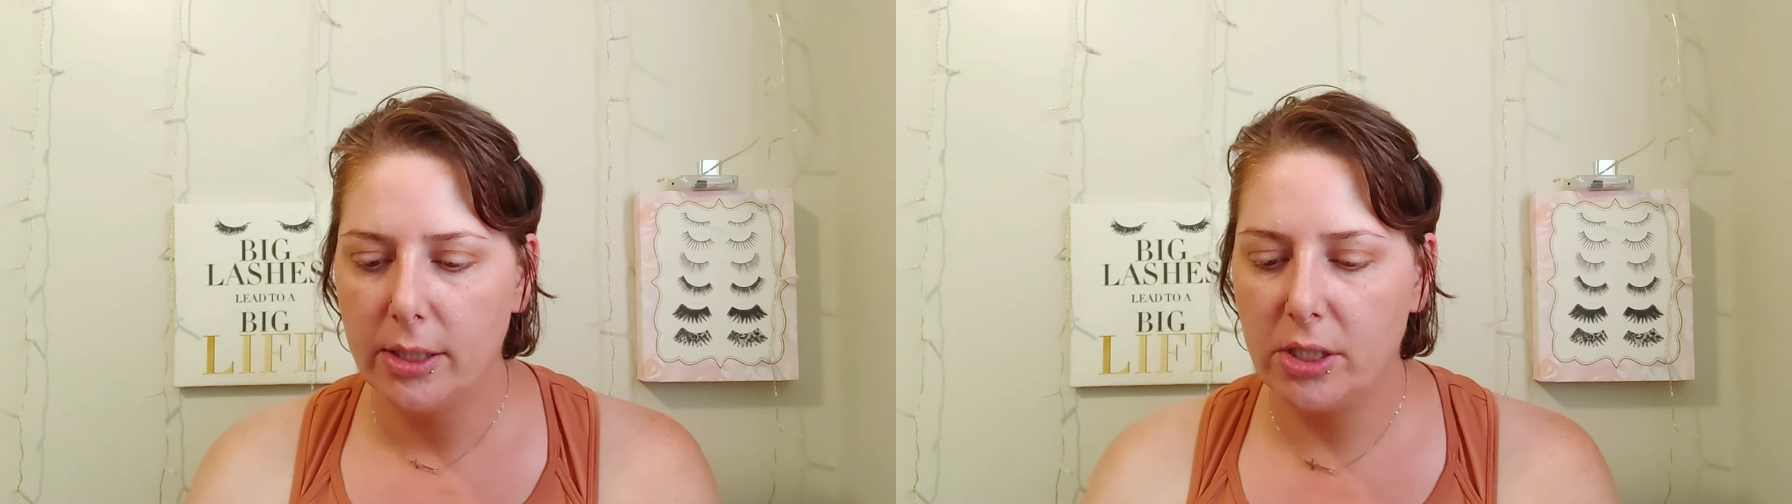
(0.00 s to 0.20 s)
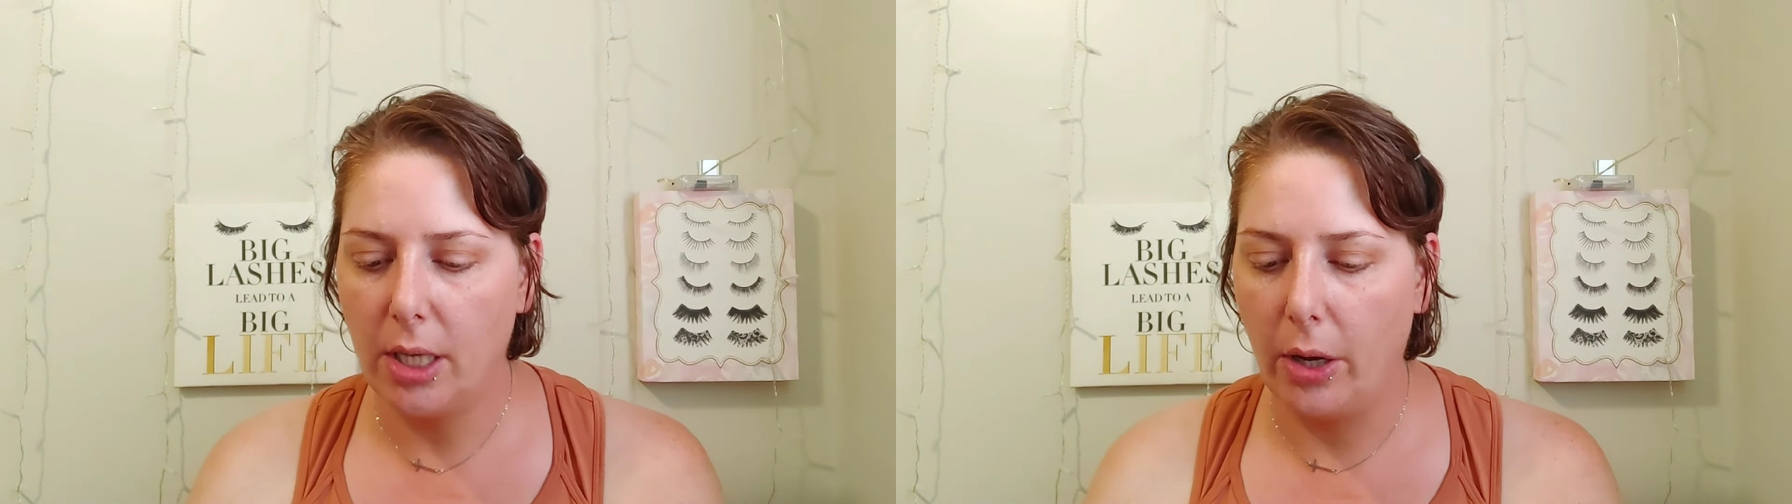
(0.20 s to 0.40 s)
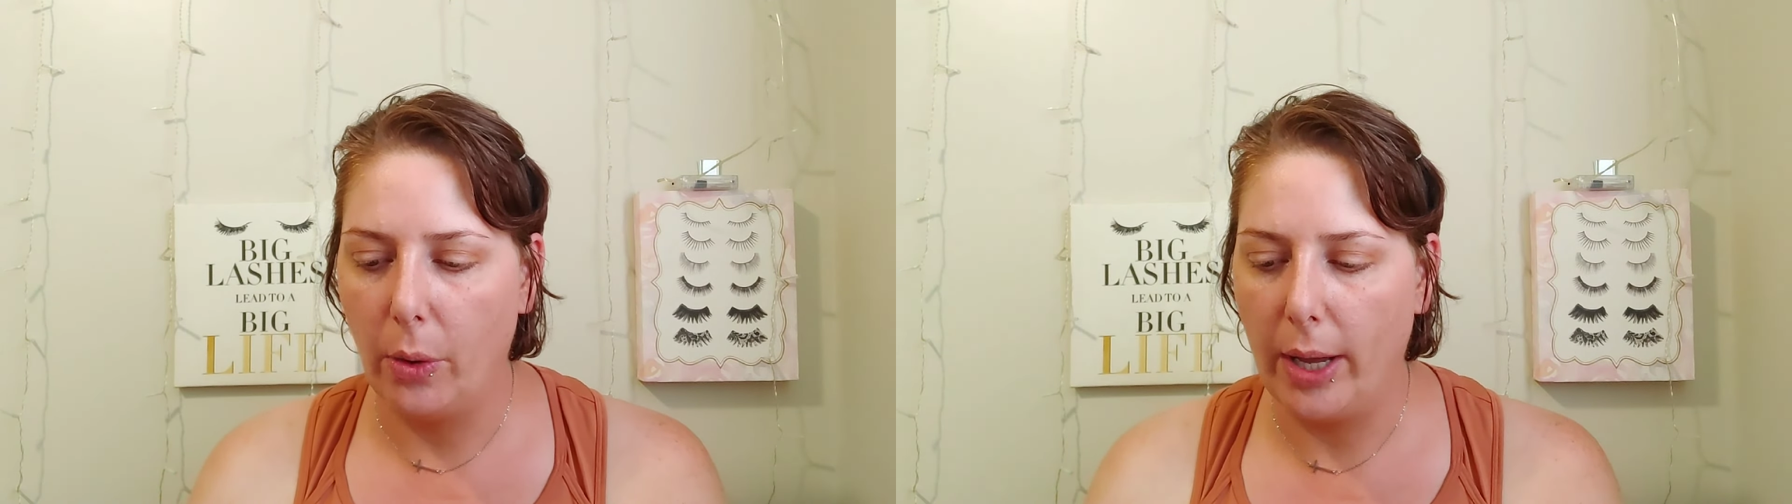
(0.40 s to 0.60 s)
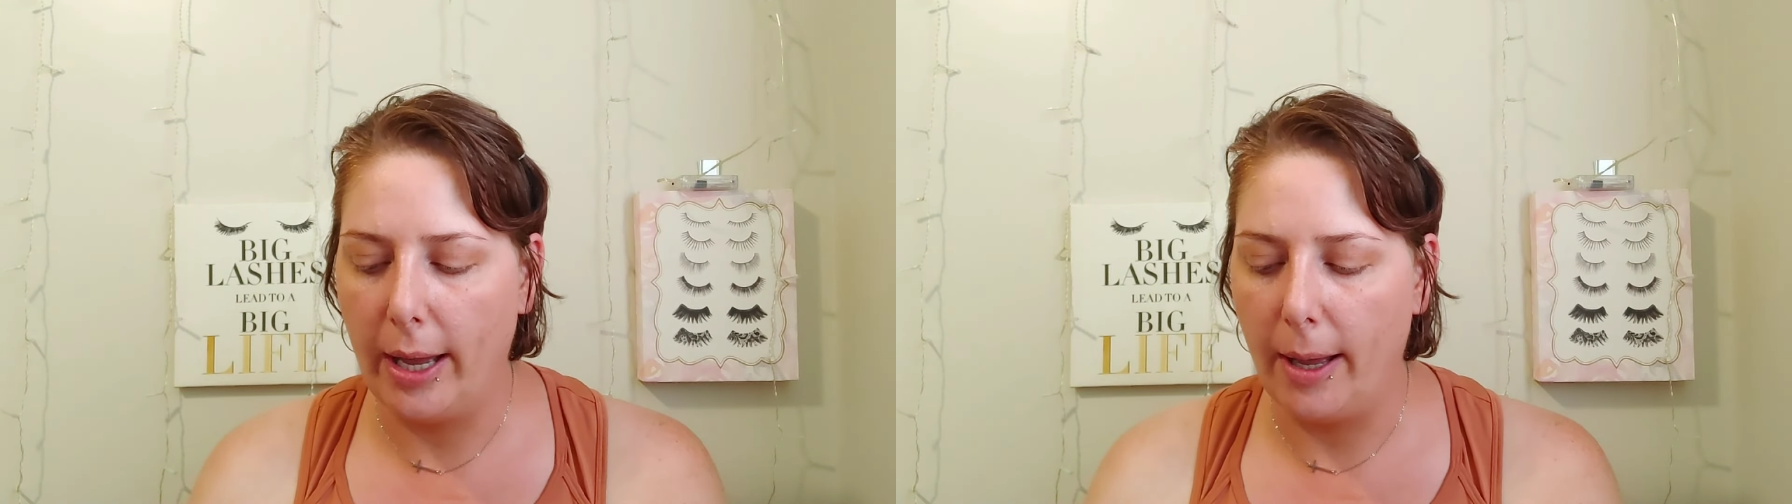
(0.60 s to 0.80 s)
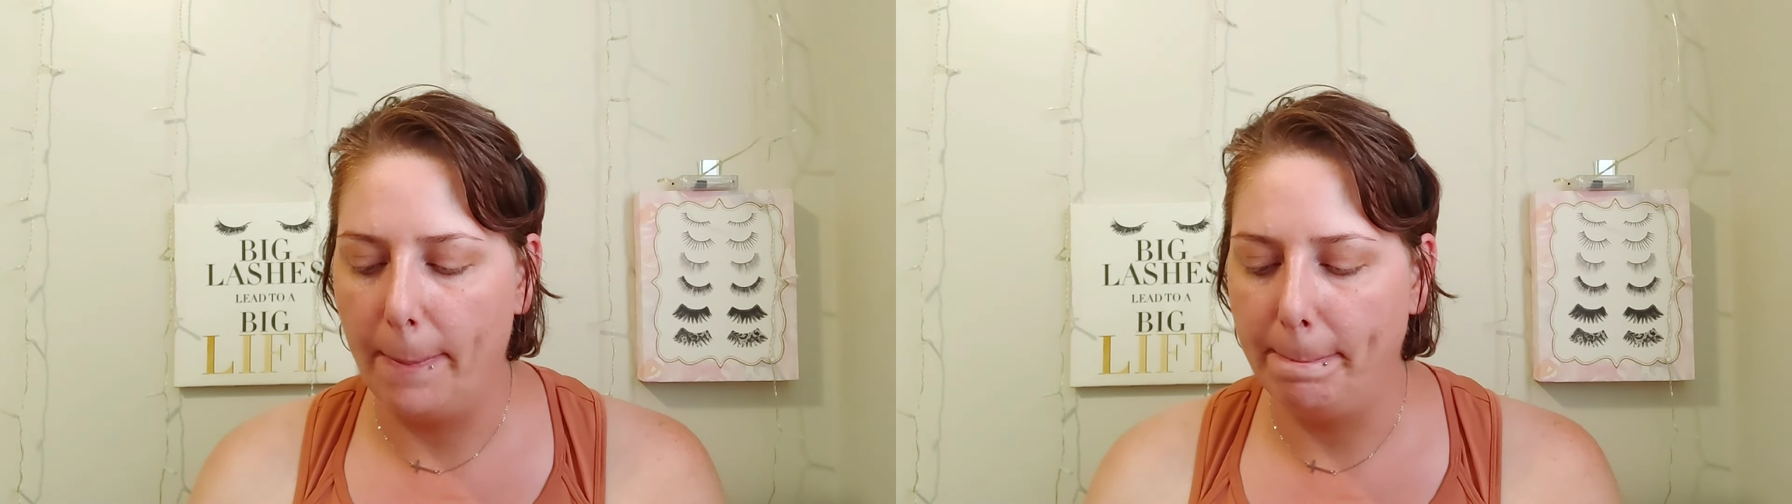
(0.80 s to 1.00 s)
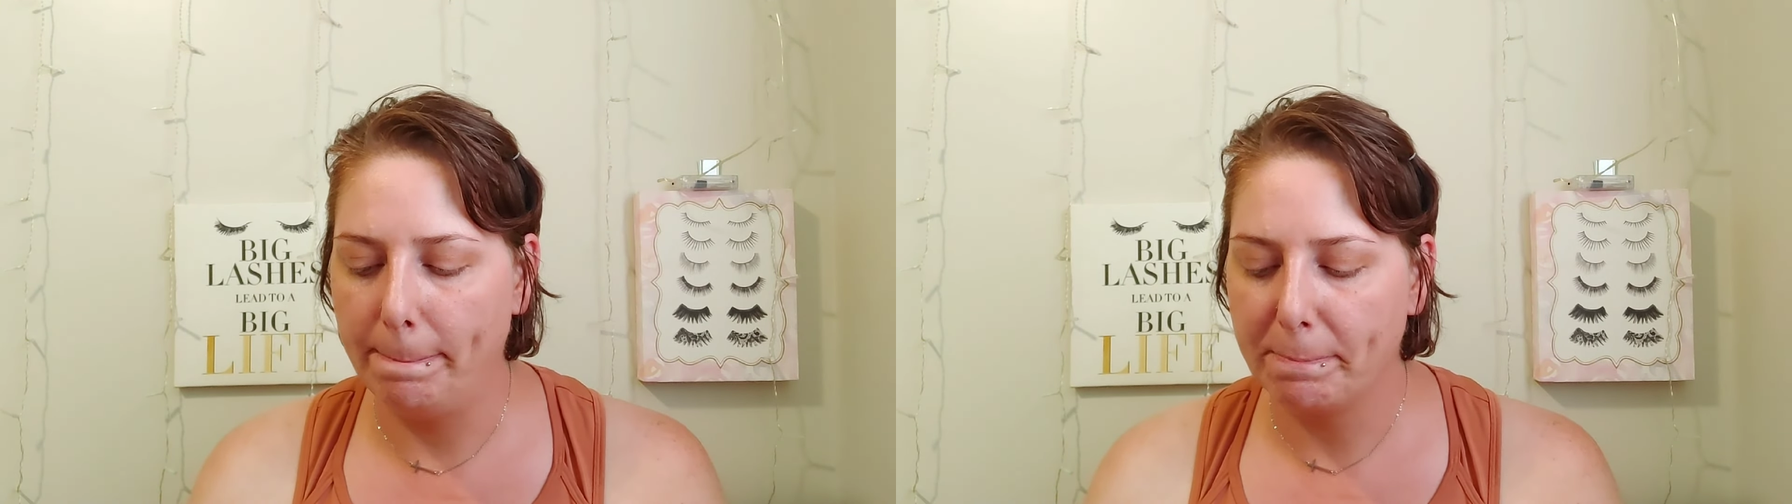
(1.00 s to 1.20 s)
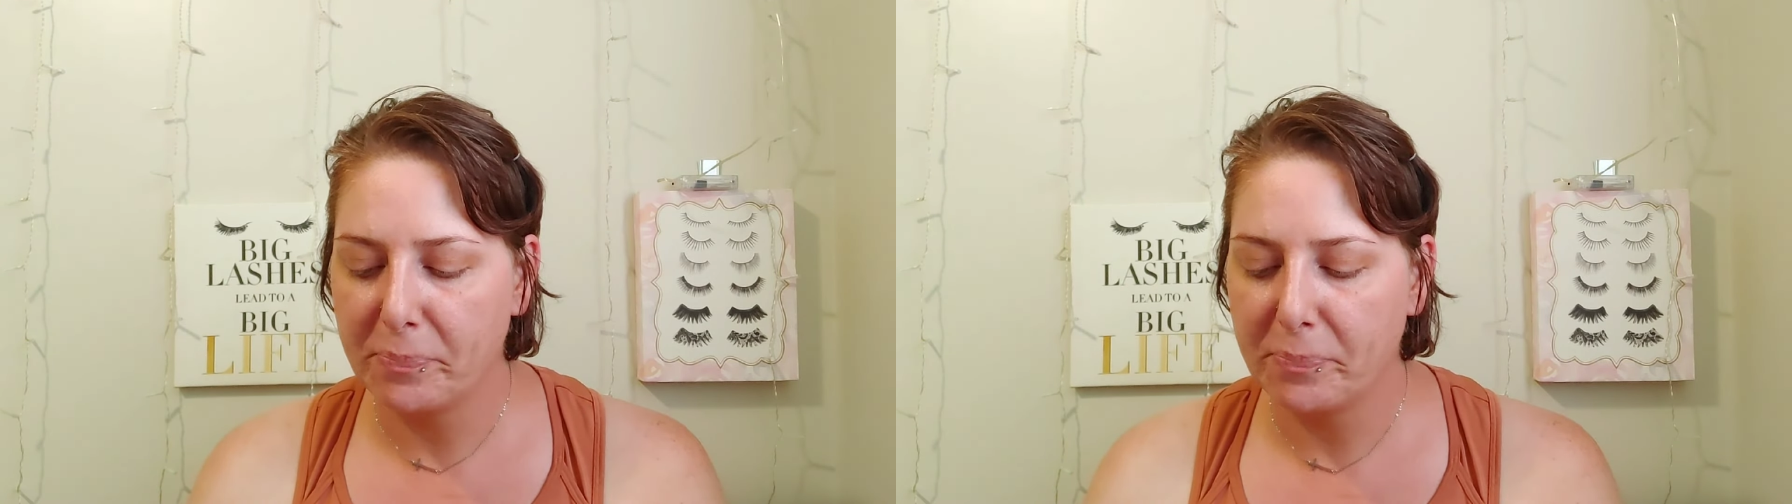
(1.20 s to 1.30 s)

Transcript: so um,